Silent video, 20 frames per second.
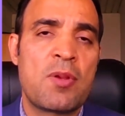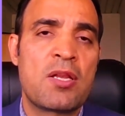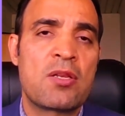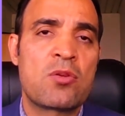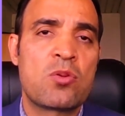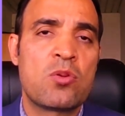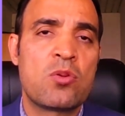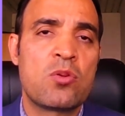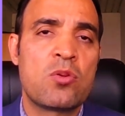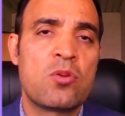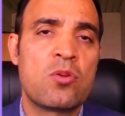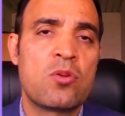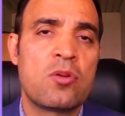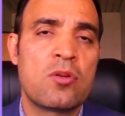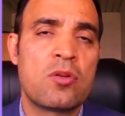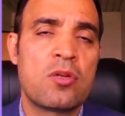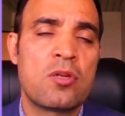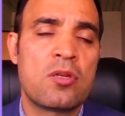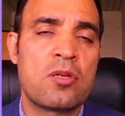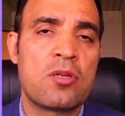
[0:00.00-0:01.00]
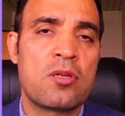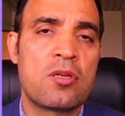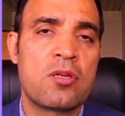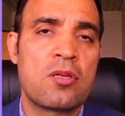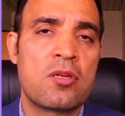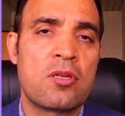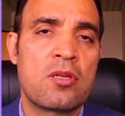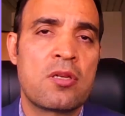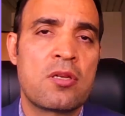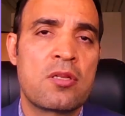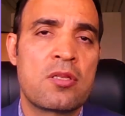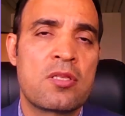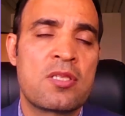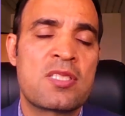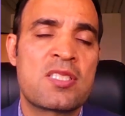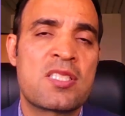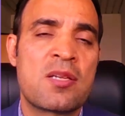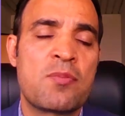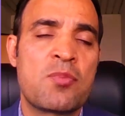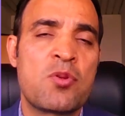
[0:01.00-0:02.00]
to
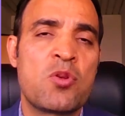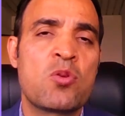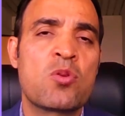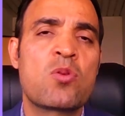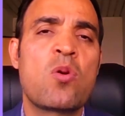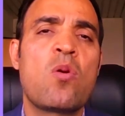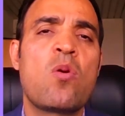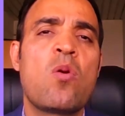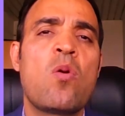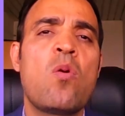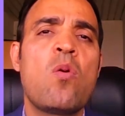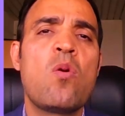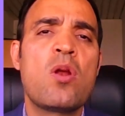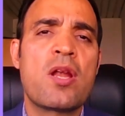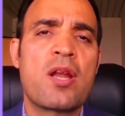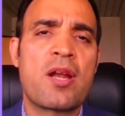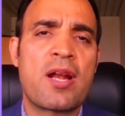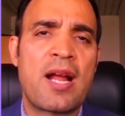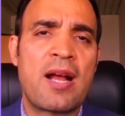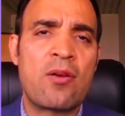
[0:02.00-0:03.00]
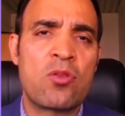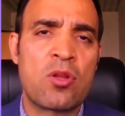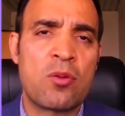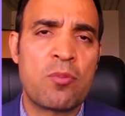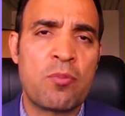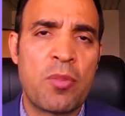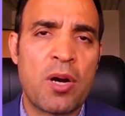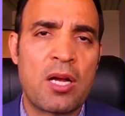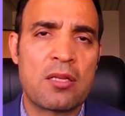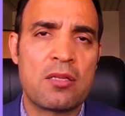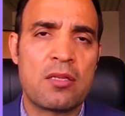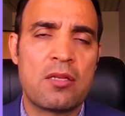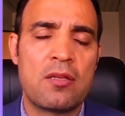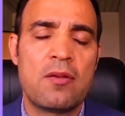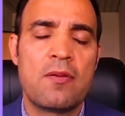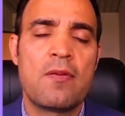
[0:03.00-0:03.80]
distribute all around the body.